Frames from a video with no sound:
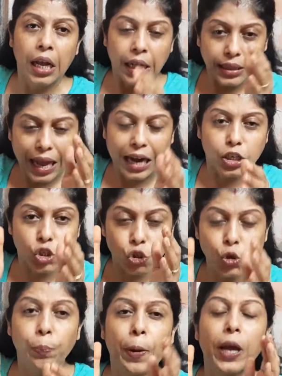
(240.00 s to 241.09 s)
that
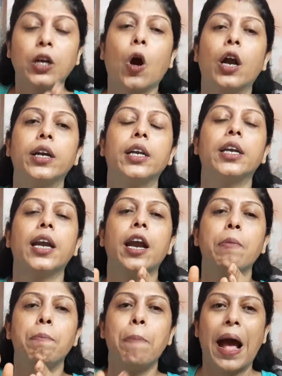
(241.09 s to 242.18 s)

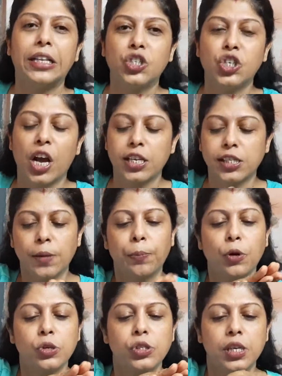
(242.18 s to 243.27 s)
supercontinent Pangaea,
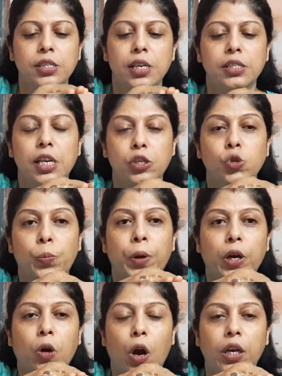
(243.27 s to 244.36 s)
suppose this is the
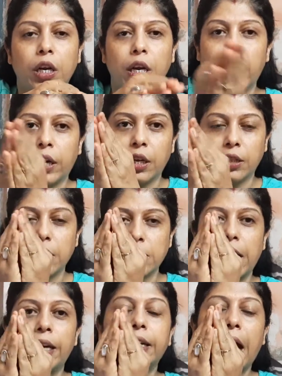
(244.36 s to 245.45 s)
supercontinent, this
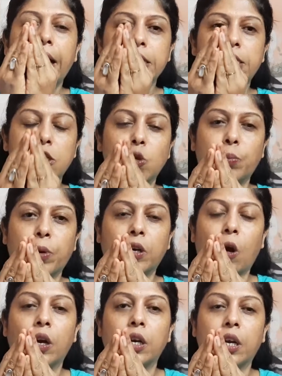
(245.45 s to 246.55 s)
entire is the
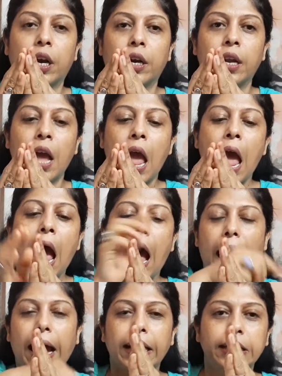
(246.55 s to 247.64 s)
supercontinent,
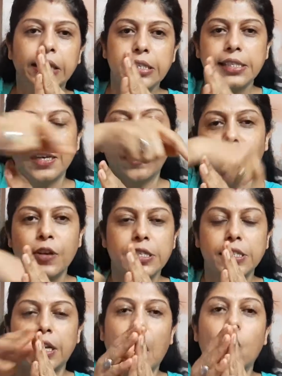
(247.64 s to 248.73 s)
and the surface
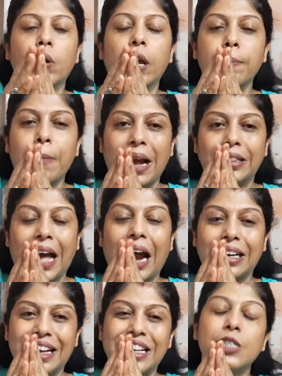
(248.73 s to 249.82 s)
surrounding by
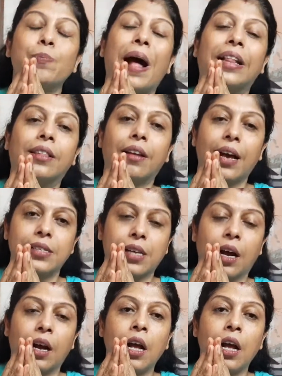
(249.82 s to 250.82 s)
that is Panthalassa.